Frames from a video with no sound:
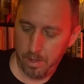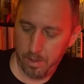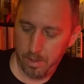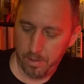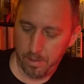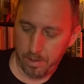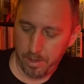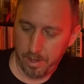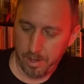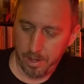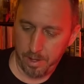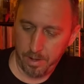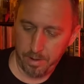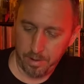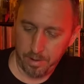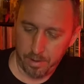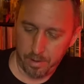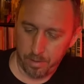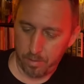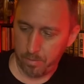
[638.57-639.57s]
The End
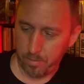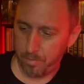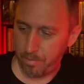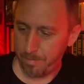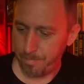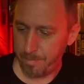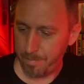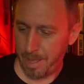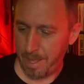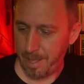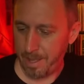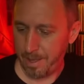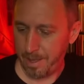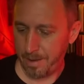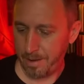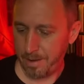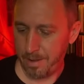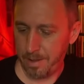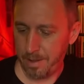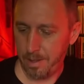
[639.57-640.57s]
of Man